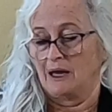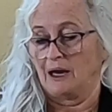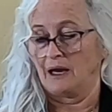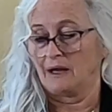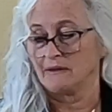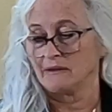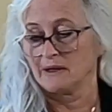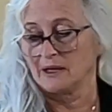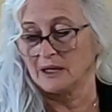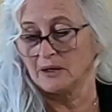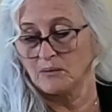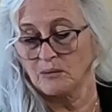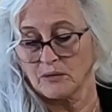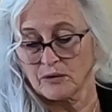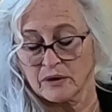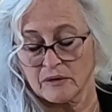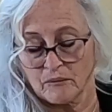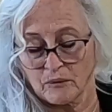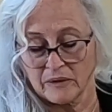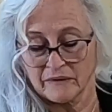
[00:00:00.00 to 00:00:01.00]
and then
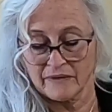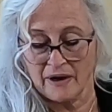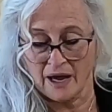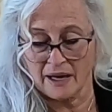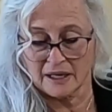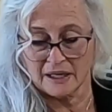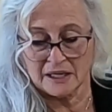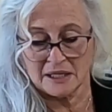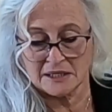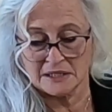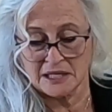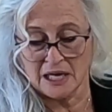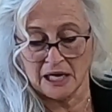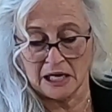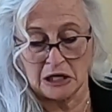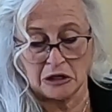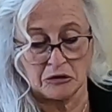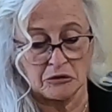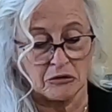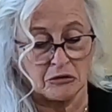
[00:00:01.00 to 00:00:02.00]
we've got a
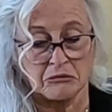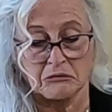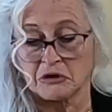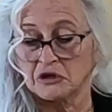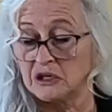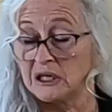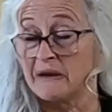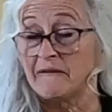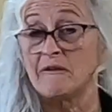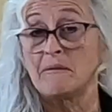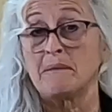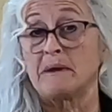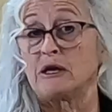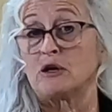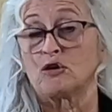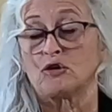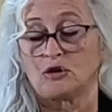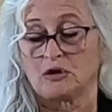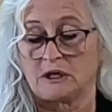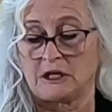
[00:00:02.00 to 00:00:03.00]
container, could even be a
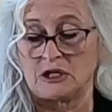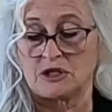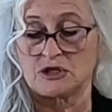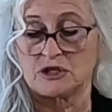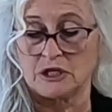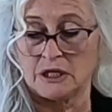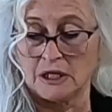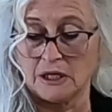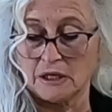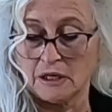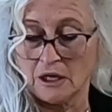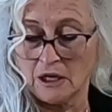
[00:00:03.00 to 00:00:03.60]
cookie sheet.